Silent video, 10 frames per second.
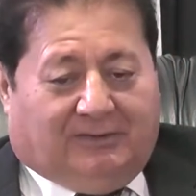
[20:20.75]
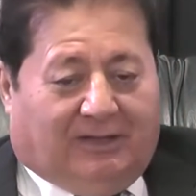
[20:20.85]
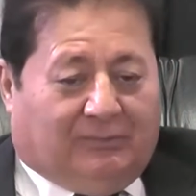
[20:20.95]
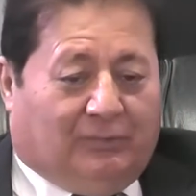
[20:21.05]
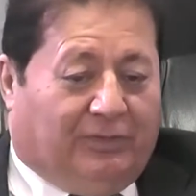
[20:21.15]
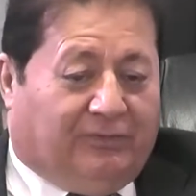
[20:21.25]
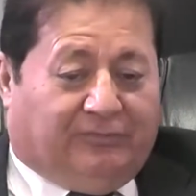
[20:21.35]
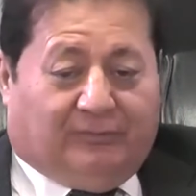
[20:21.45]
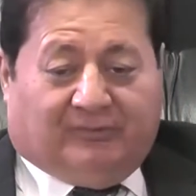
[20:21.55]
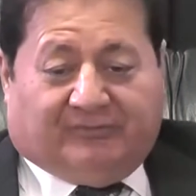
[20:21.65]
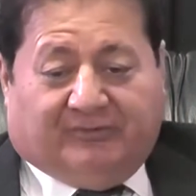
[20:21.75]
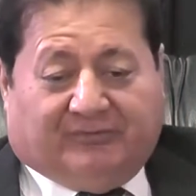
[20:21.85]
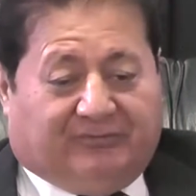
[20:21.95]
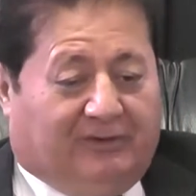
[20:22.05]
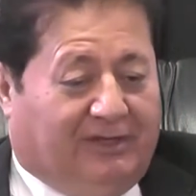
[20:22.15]
And with the tourist
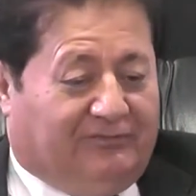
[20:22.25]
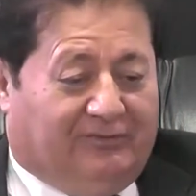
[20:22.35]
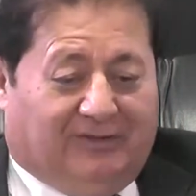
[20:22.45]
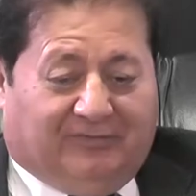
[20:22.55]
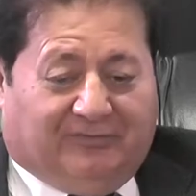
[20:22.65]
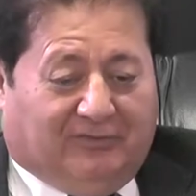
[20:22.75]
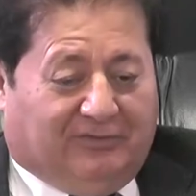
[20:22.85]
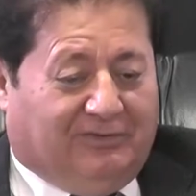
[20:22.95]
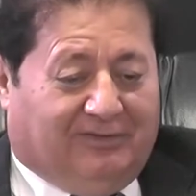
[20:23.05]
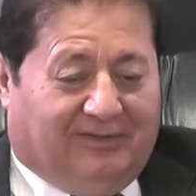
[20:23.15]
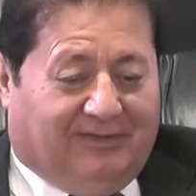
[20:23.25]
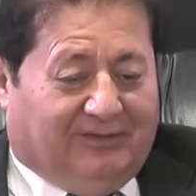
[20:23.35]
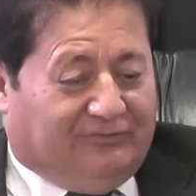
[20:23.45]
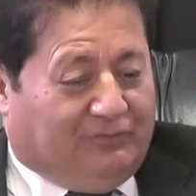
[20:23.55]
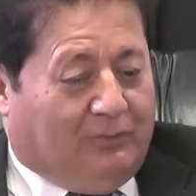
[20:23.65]
destination in Turkey,
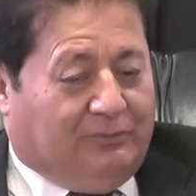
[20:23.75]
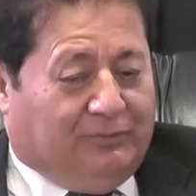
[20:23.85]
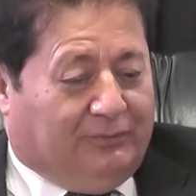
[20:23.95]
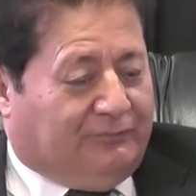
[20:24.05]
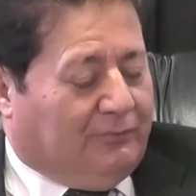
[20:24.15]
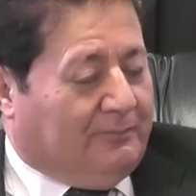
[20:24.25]
so beautiful.